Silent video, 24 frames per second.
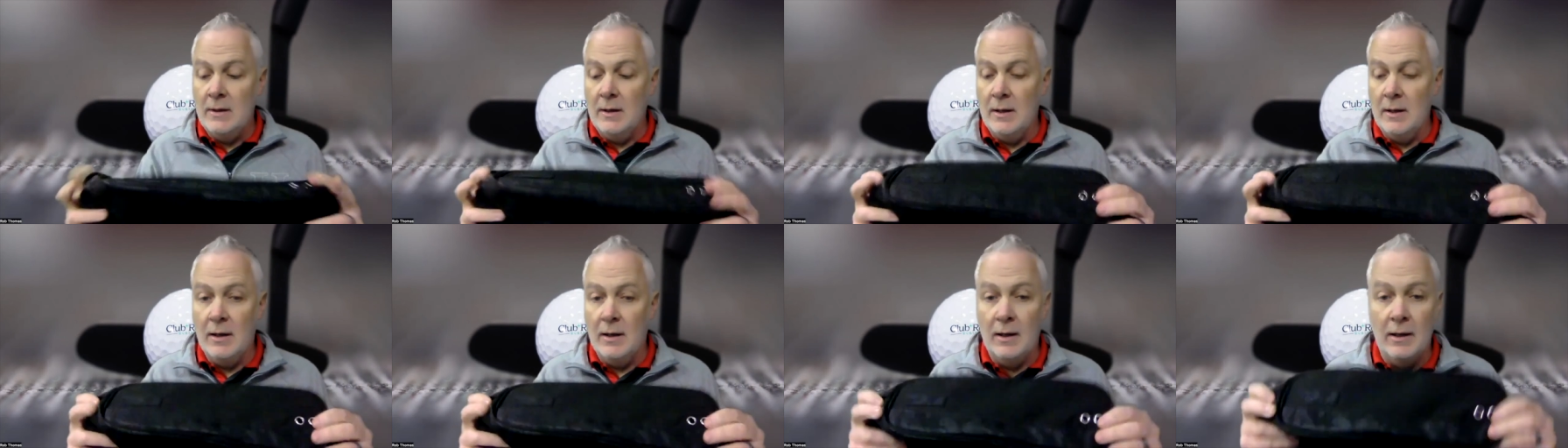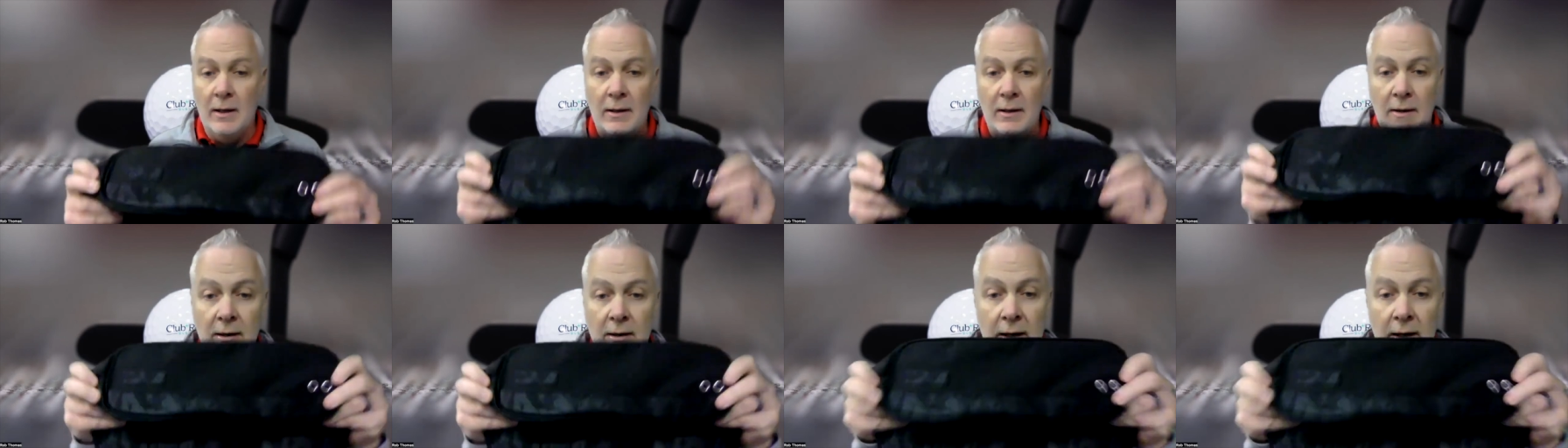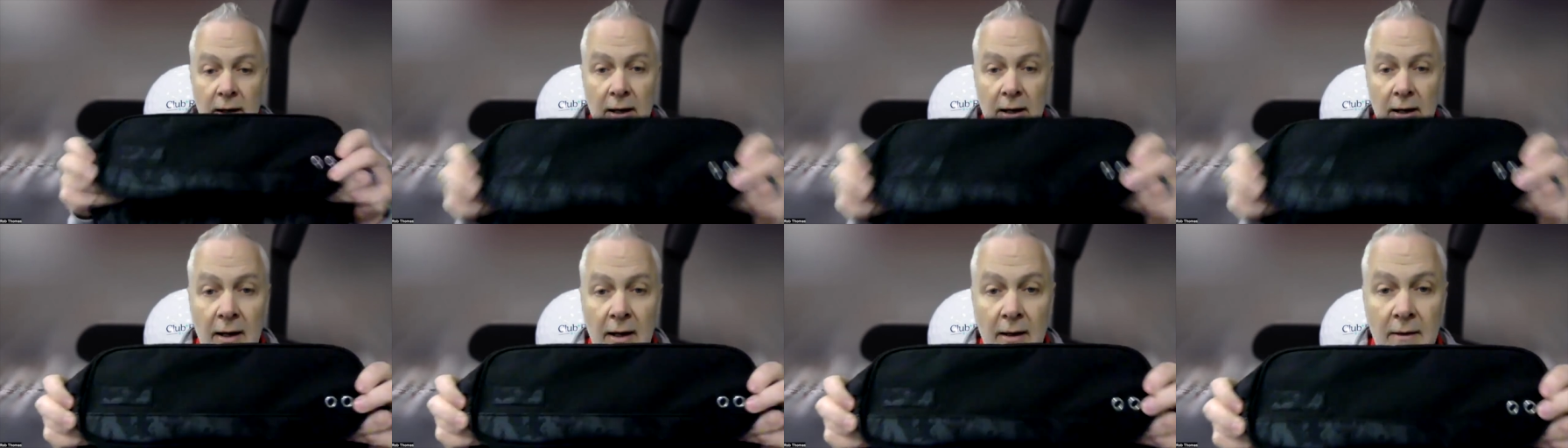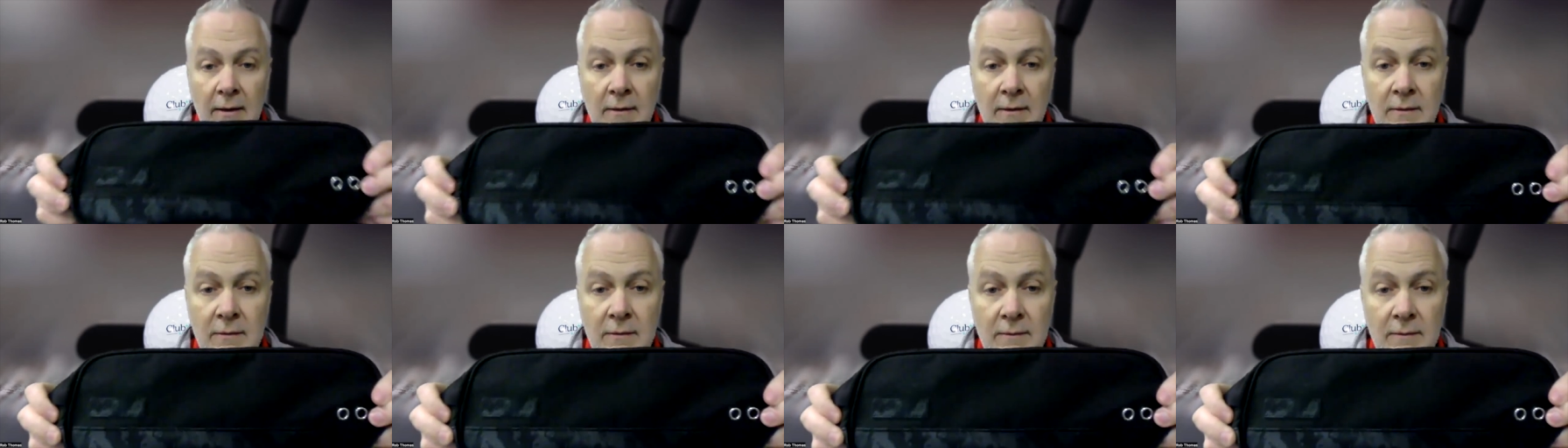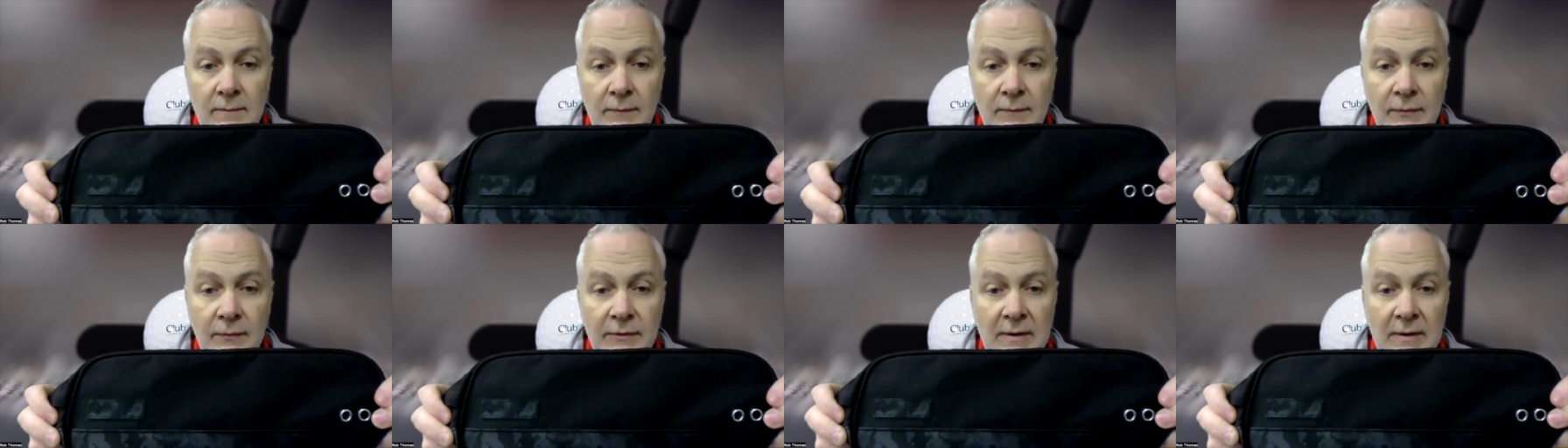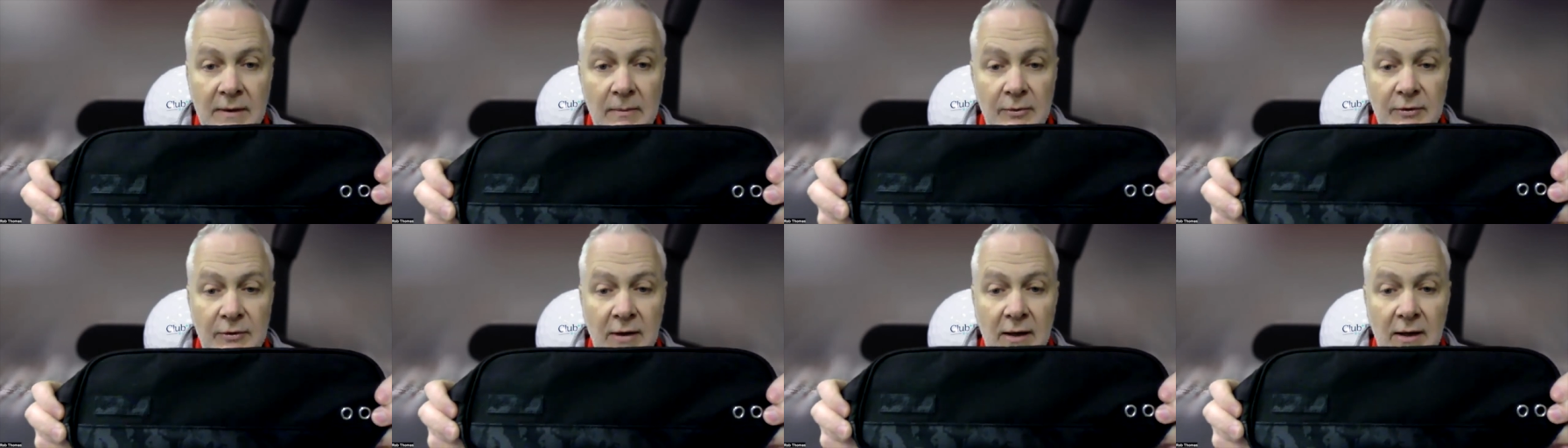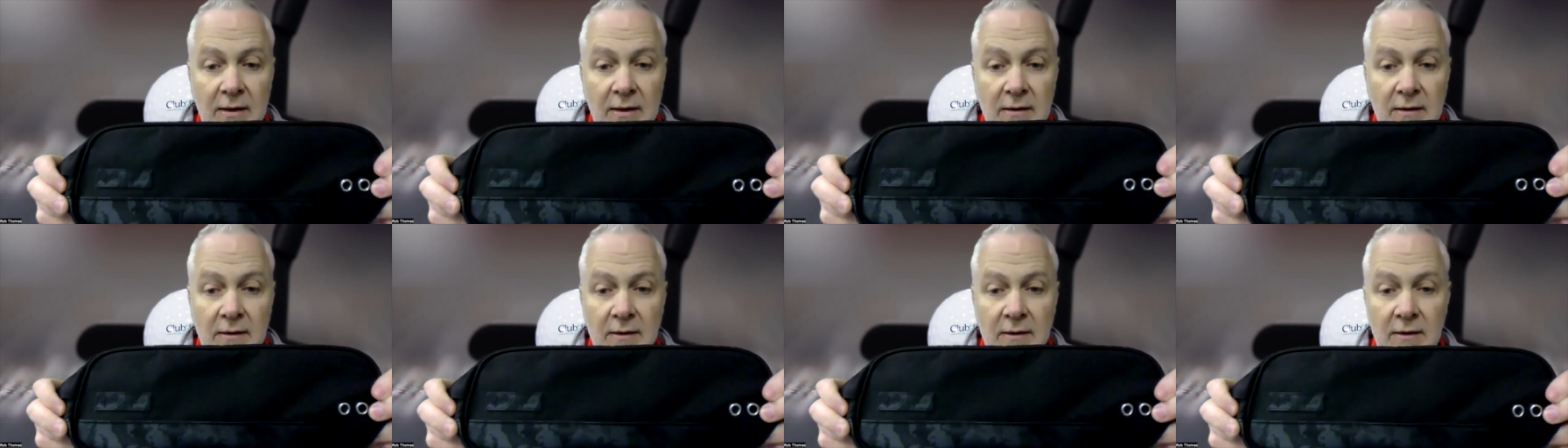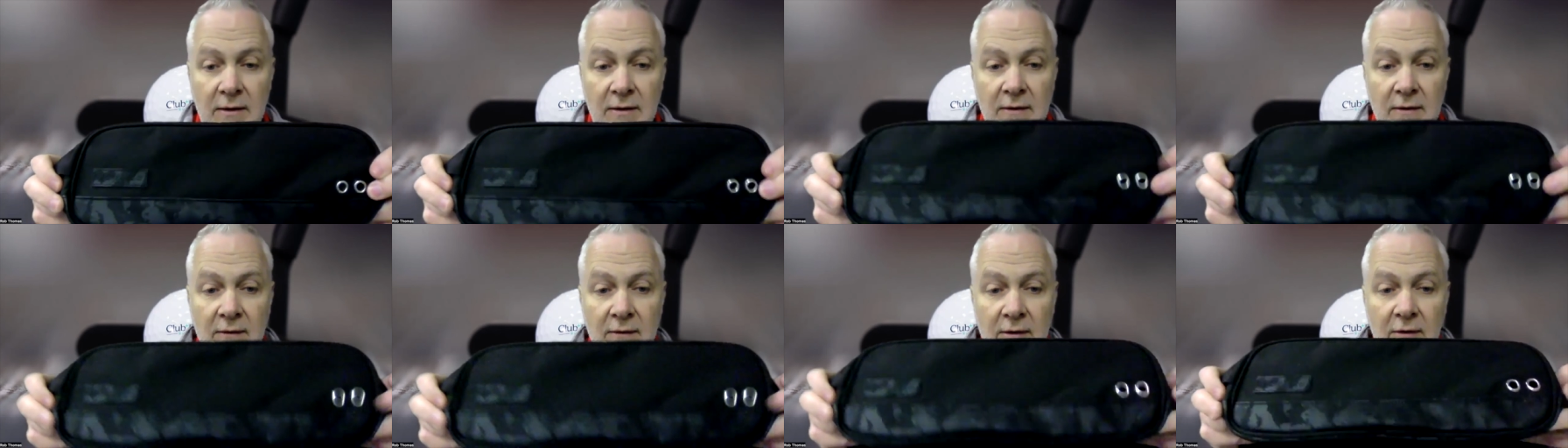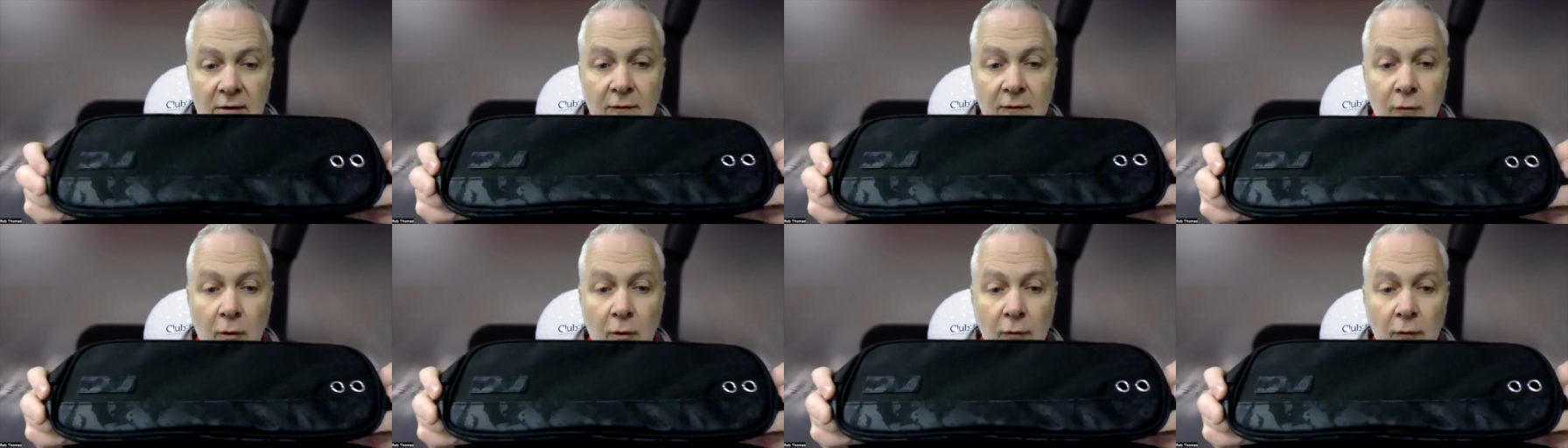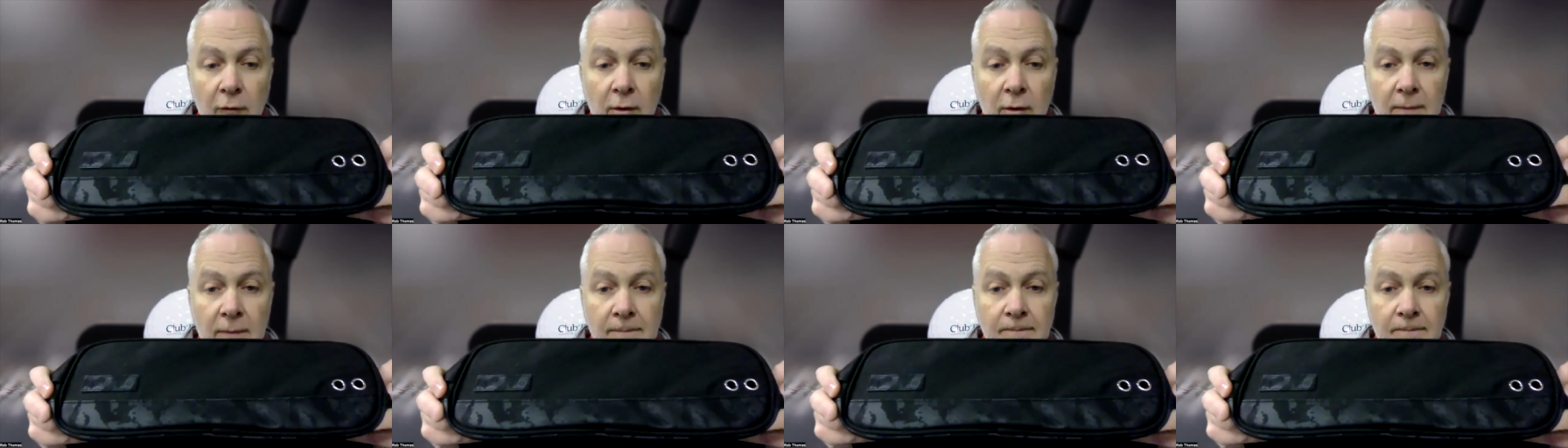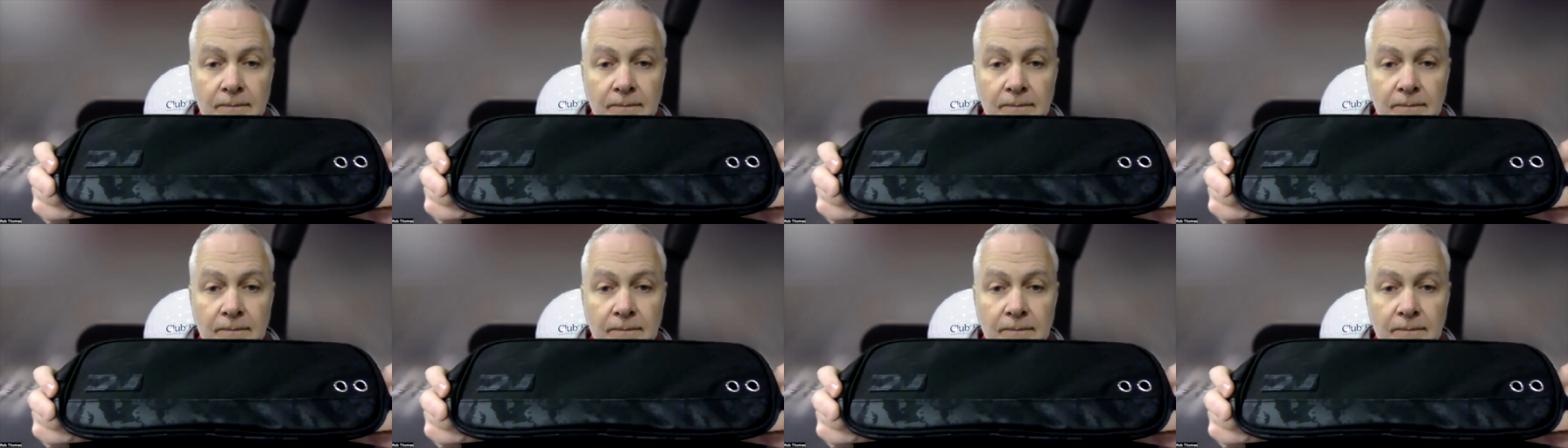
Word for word: uh, and Doubletake is at the forefront.